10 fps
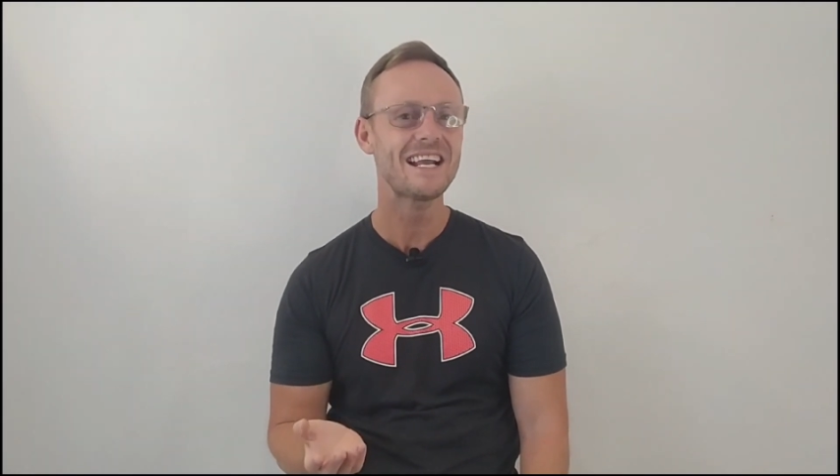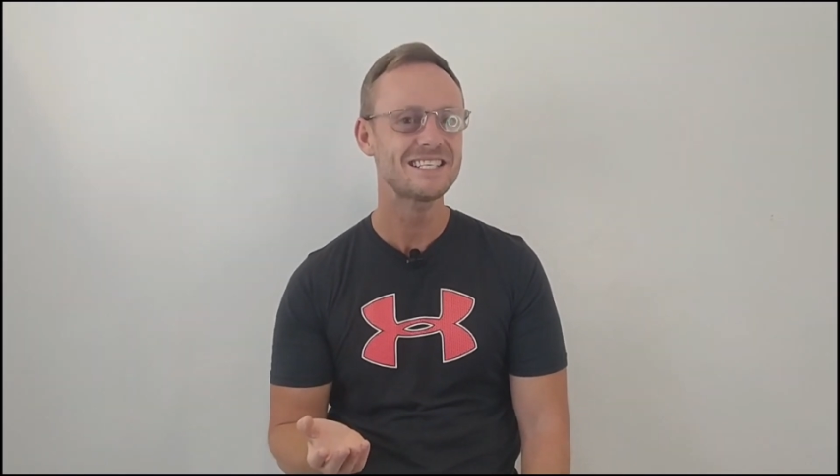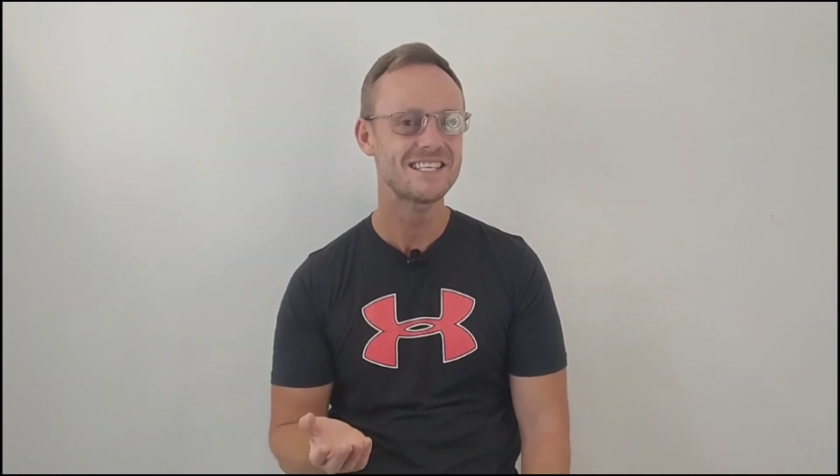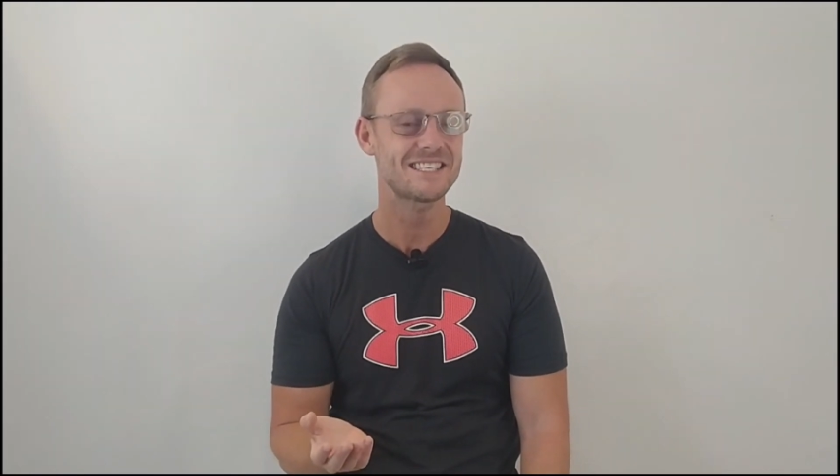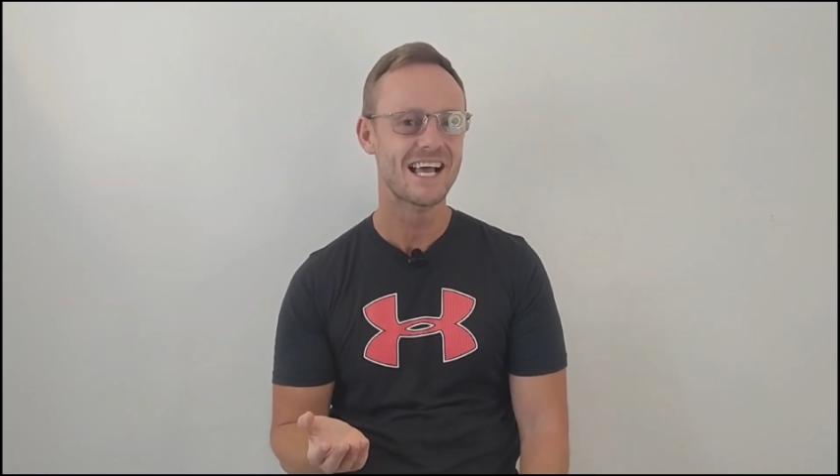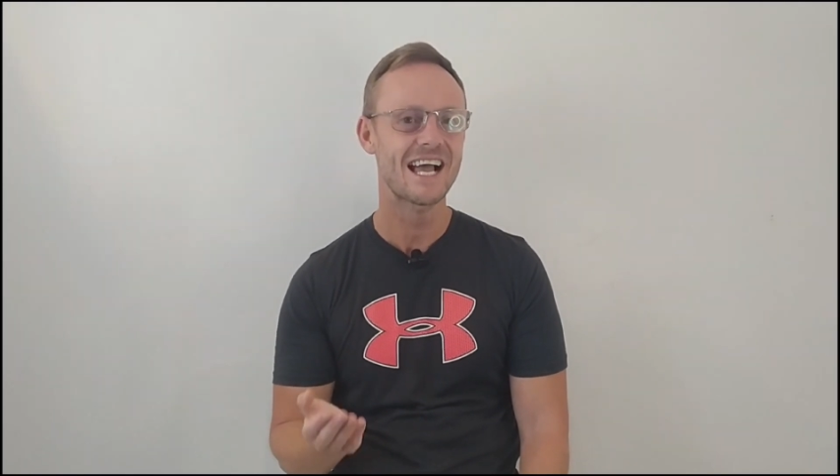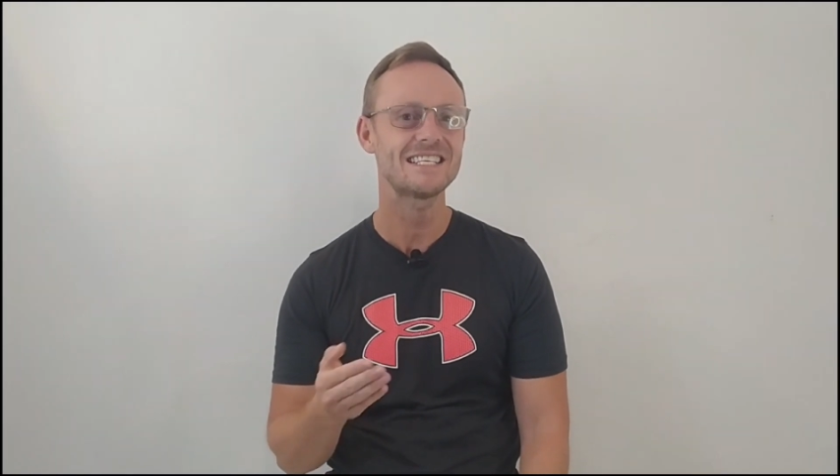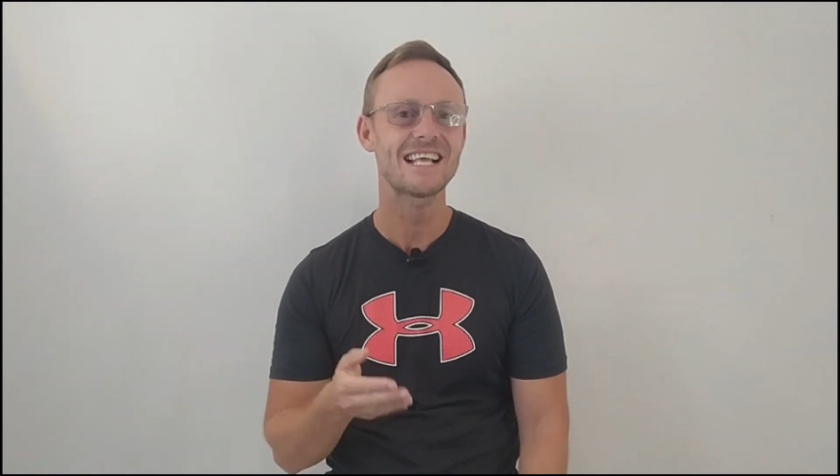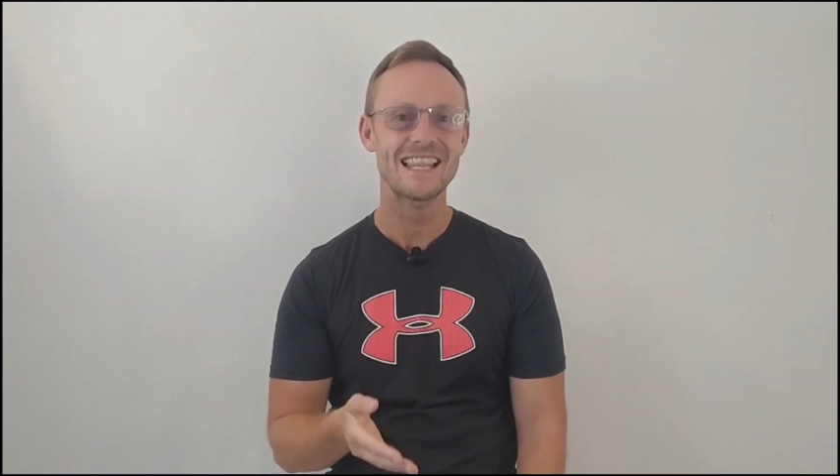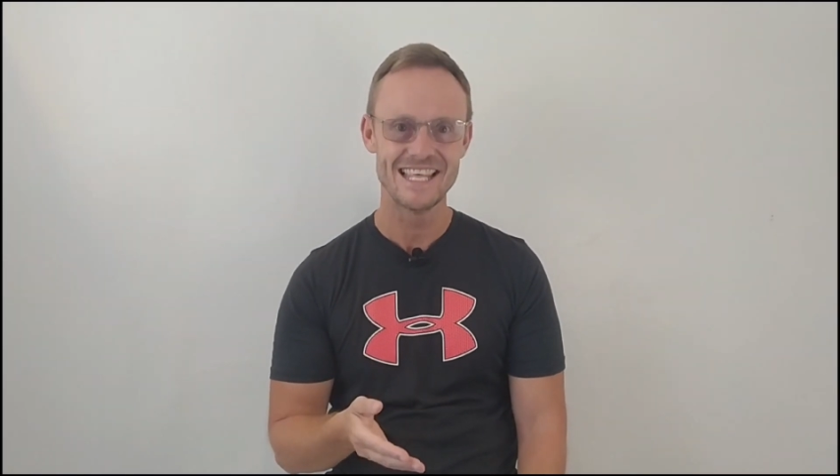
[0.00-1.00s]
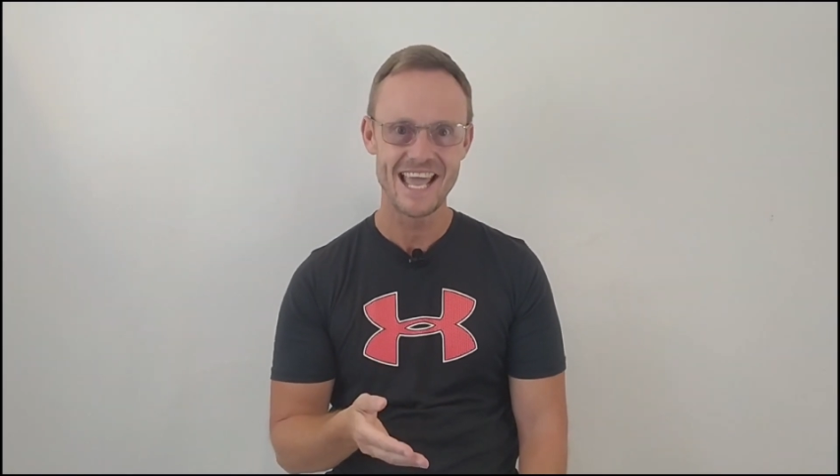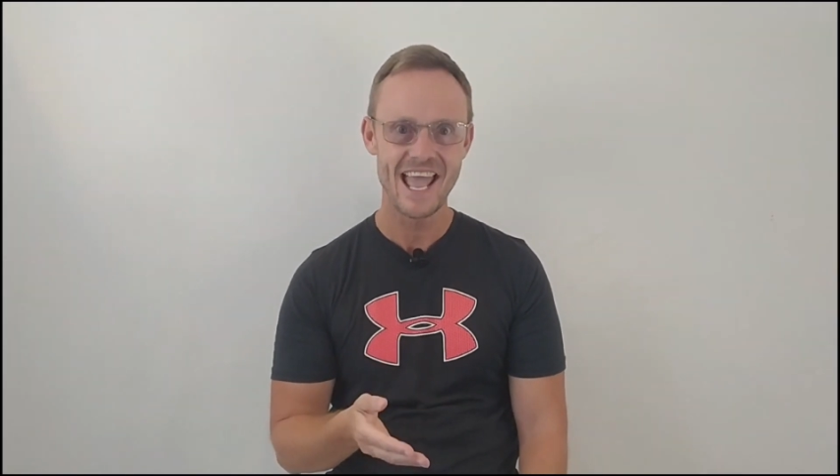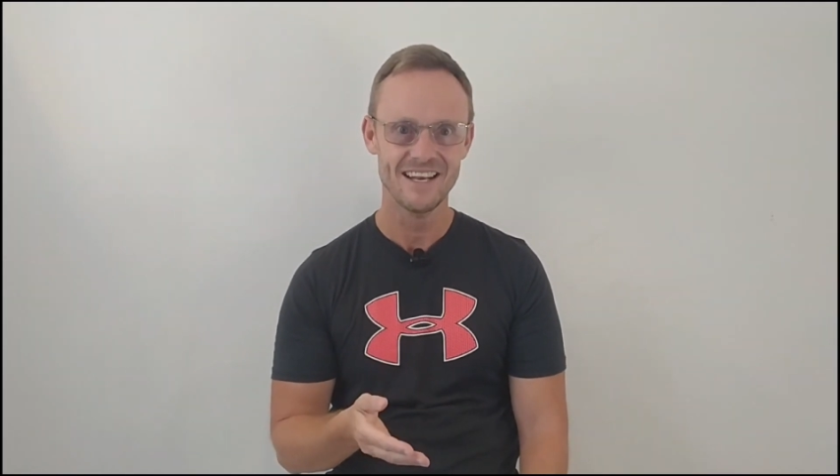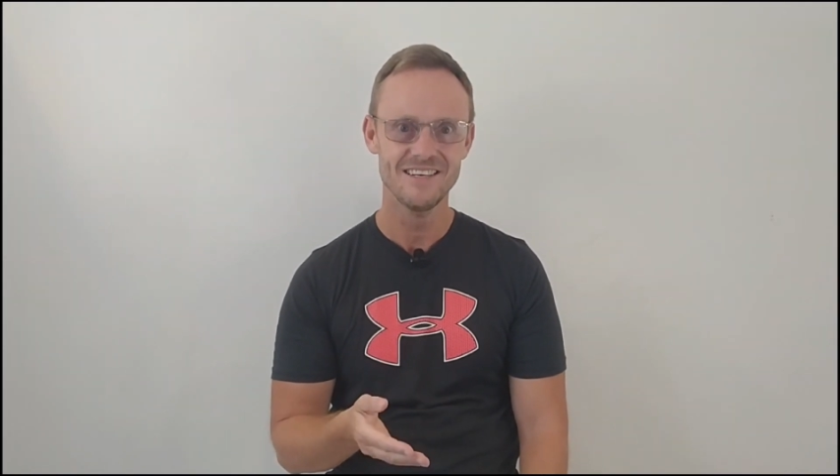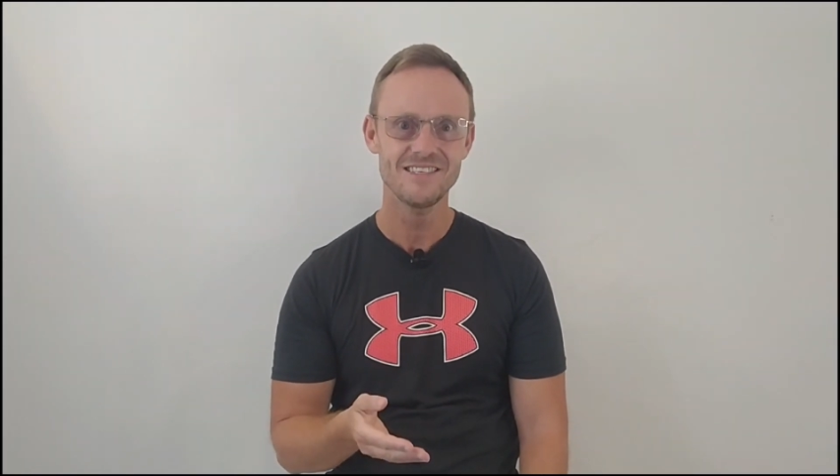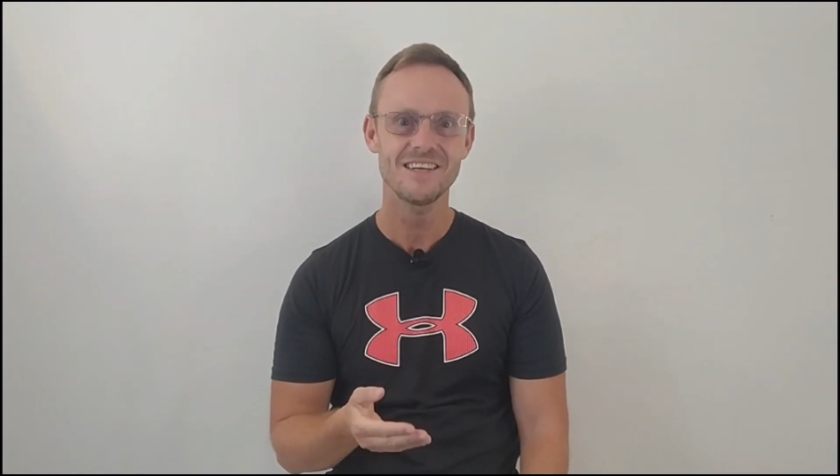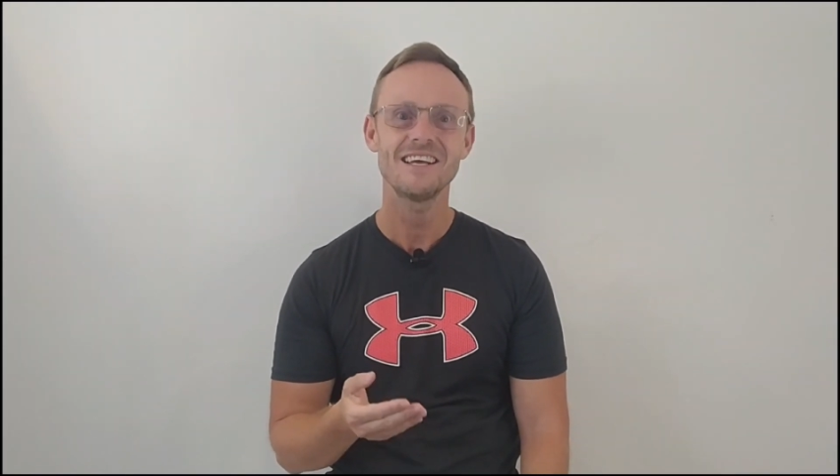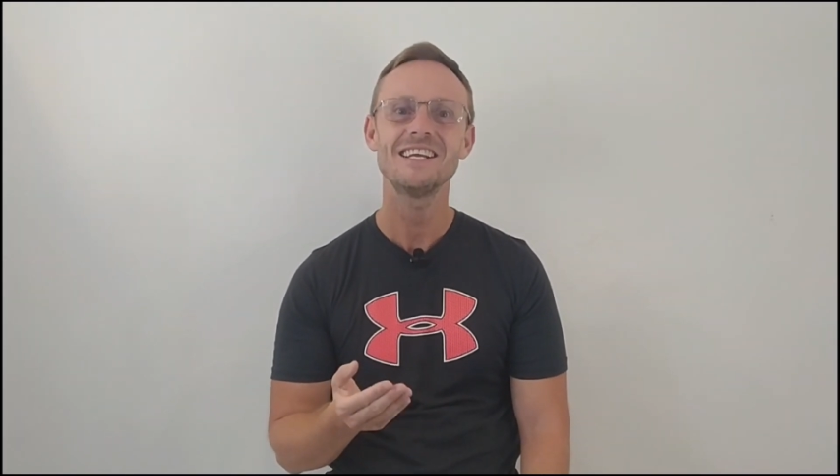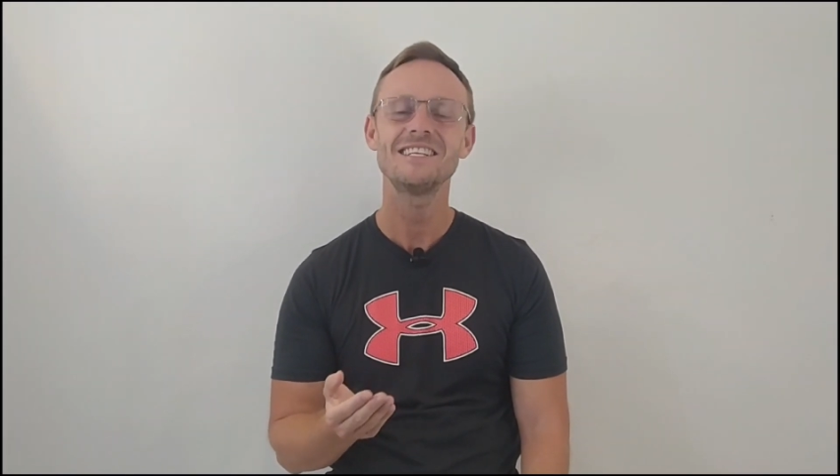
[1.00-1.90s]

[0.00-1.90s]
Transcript: exercise at the end